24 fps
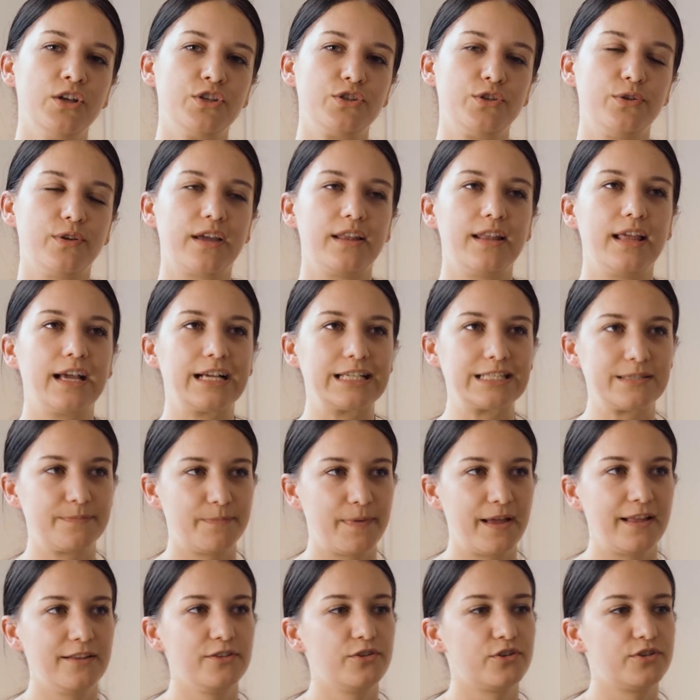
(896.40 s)
So you can
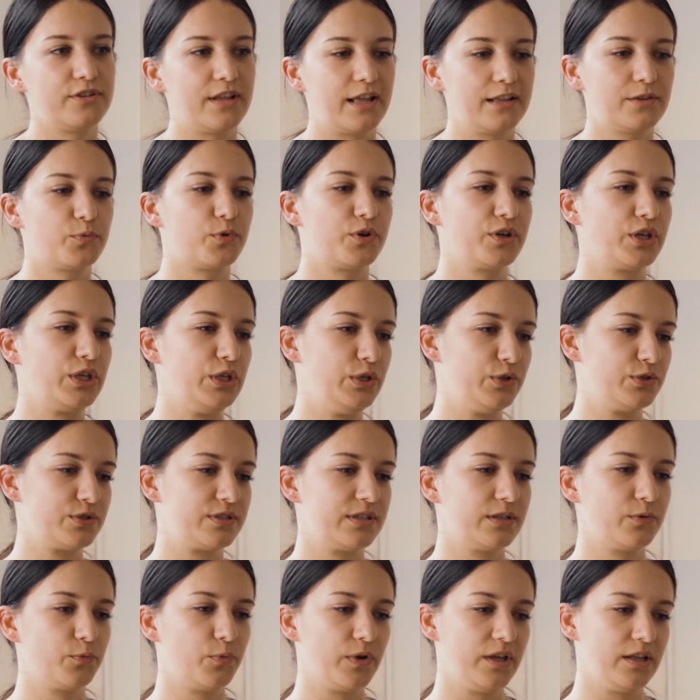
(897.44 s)
expand your network
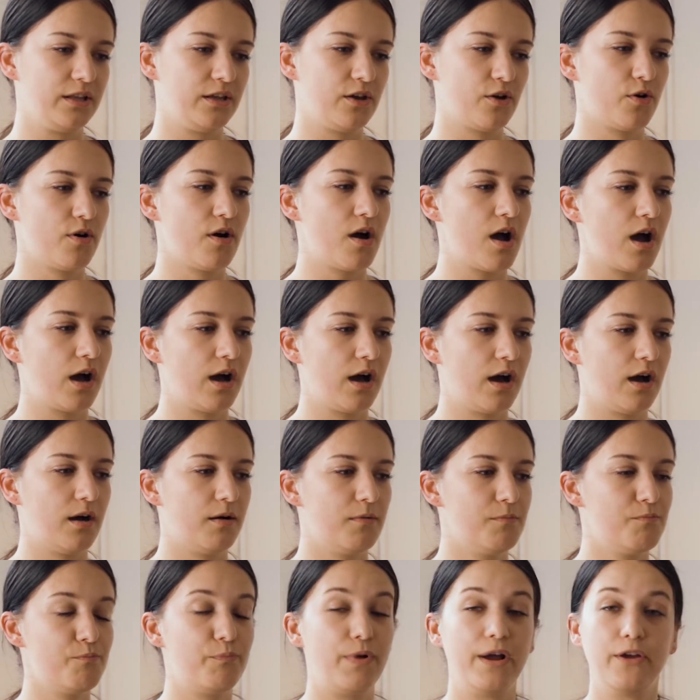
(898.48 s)
using Wedio
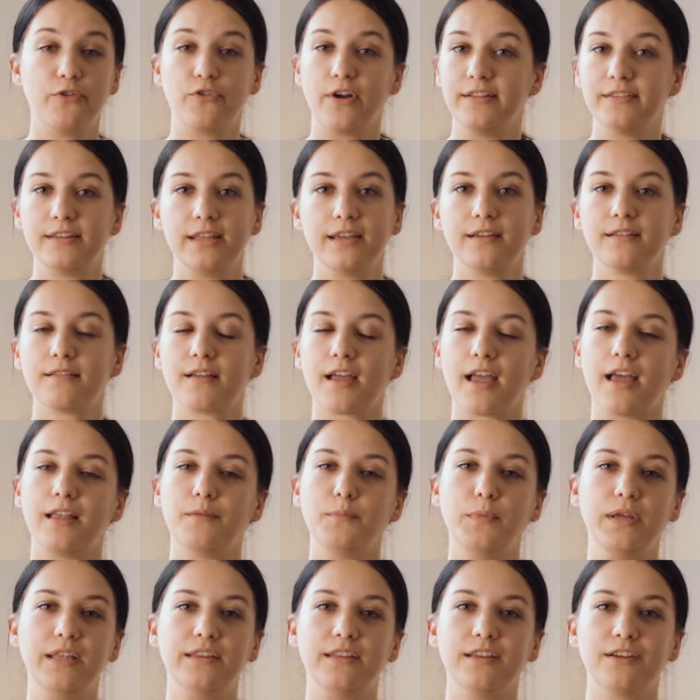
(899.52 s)
by renting and
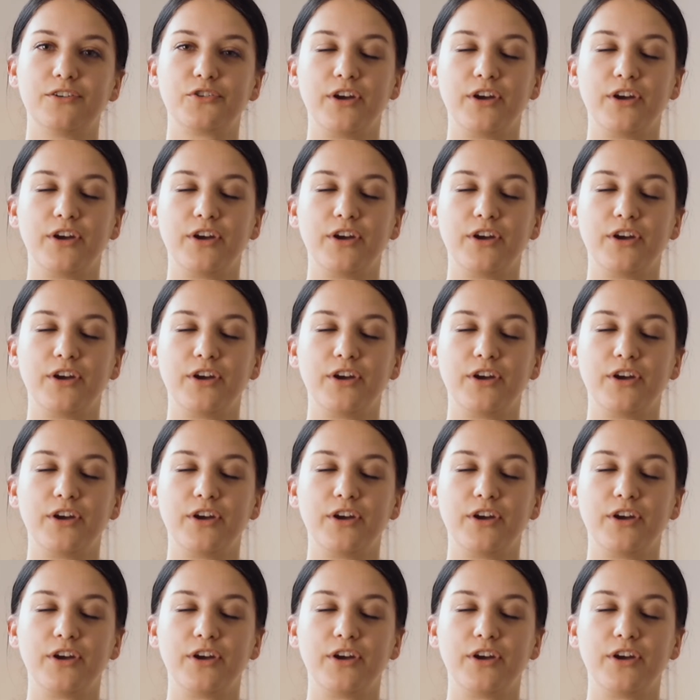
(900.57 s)
meeting